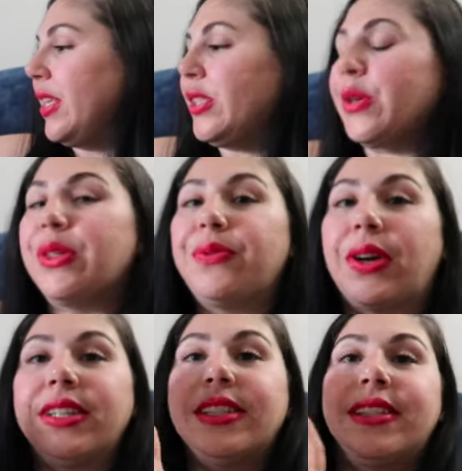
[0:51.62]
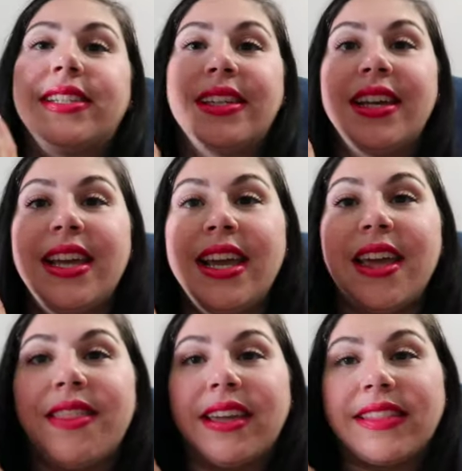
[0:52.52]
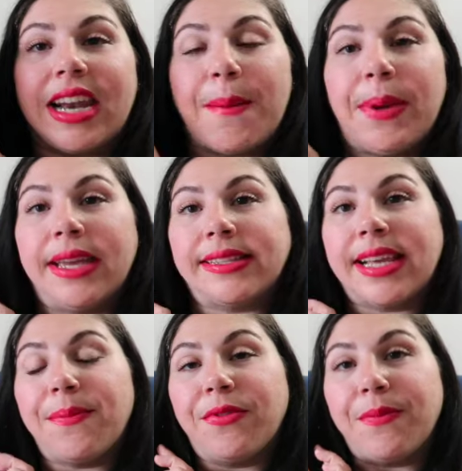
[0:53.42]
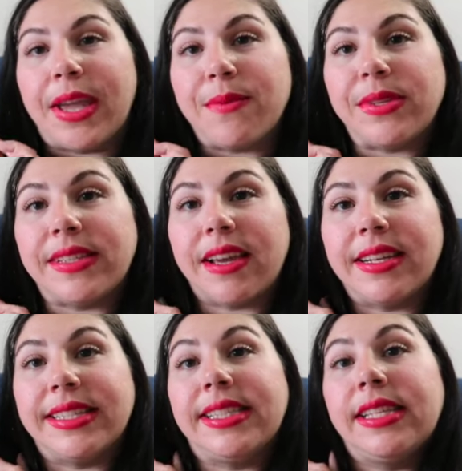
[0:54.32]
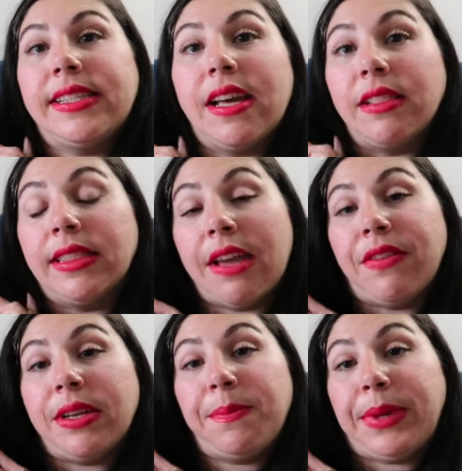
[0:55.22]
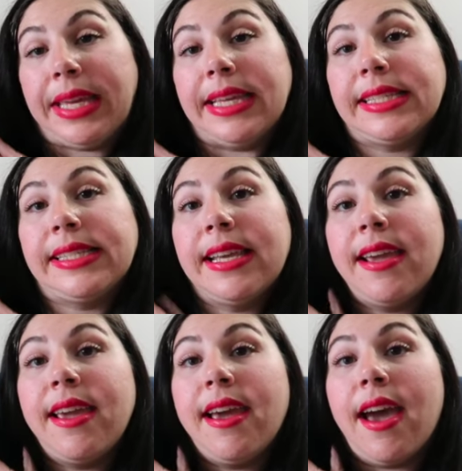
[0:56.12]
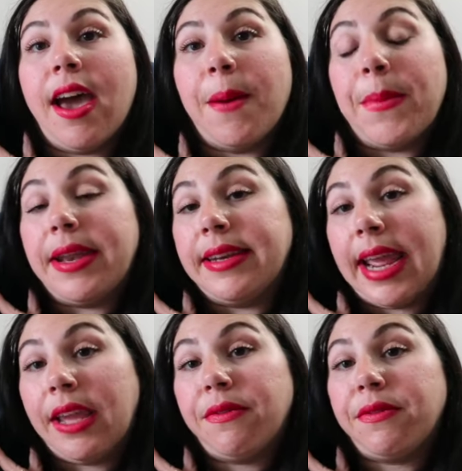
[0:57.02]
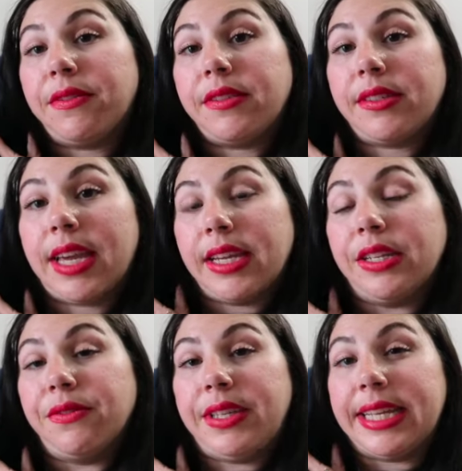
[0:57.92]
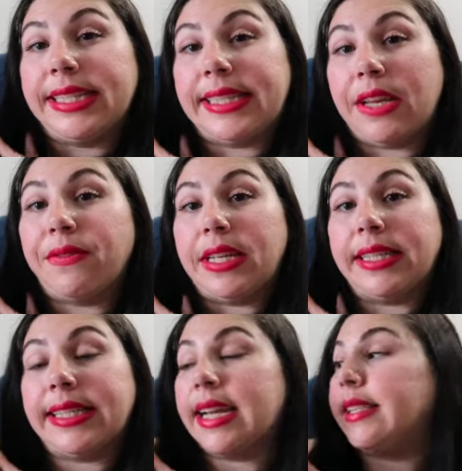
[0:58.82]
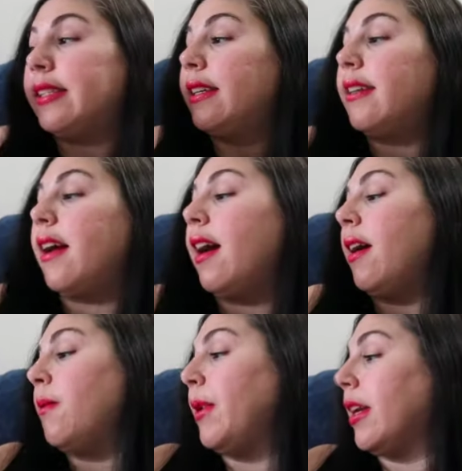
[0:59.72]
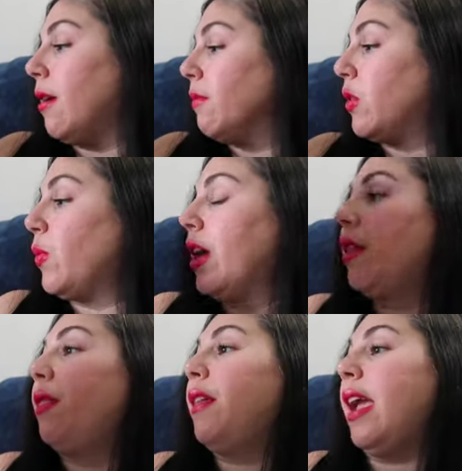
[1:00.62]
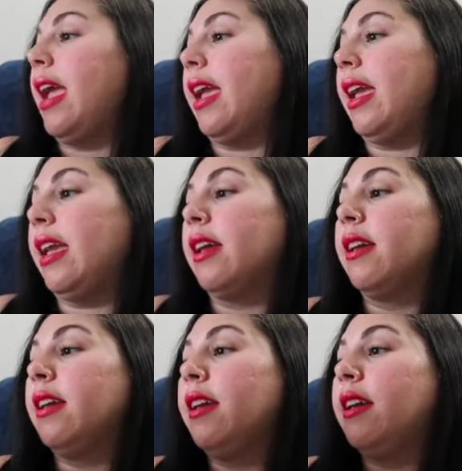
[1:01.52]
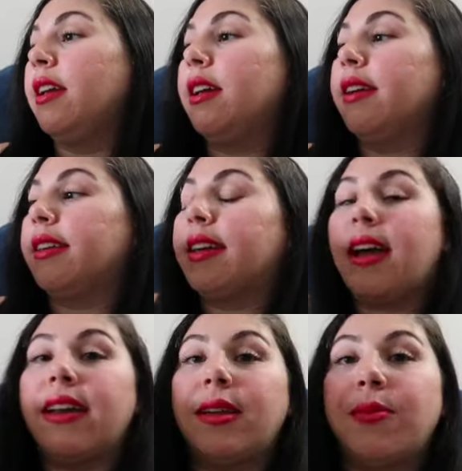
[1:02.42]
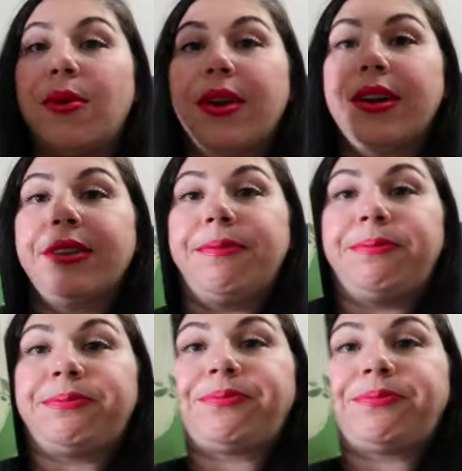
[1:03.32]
So the first thing that I picked up from Amazon is this 11-piece knife kind of kid safety set. It comes with a cutting board,